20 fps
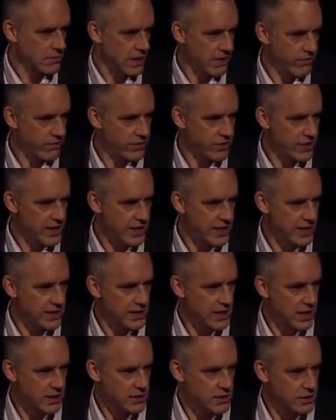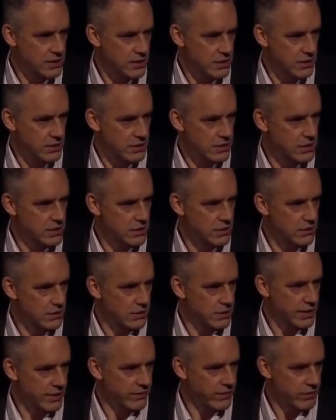everything he touches turns to
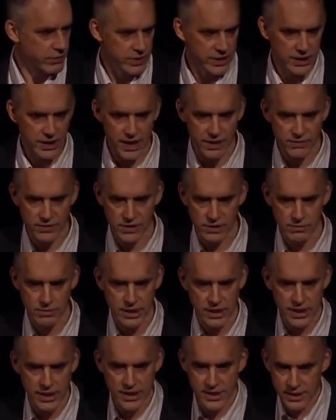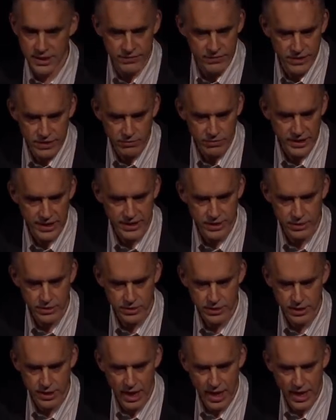gold. Everyone loves him. He's even a really
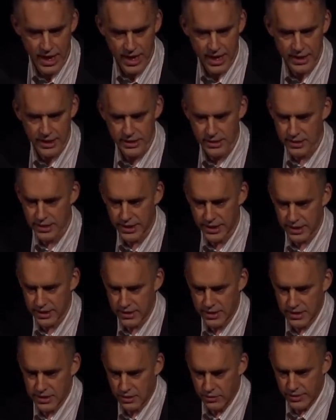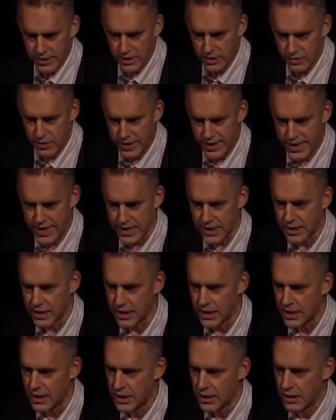good guy. It's like so annoying.
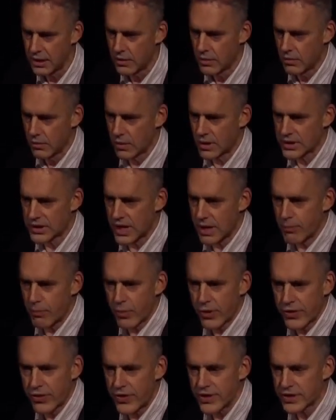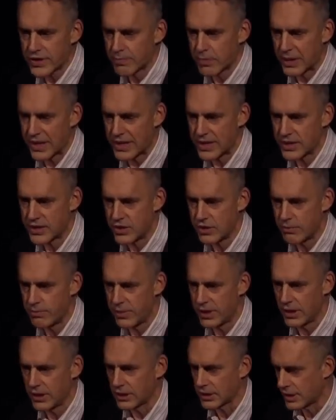What's up with this place you
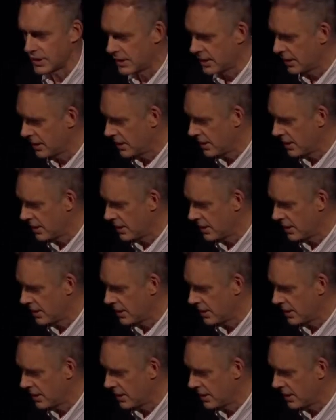built?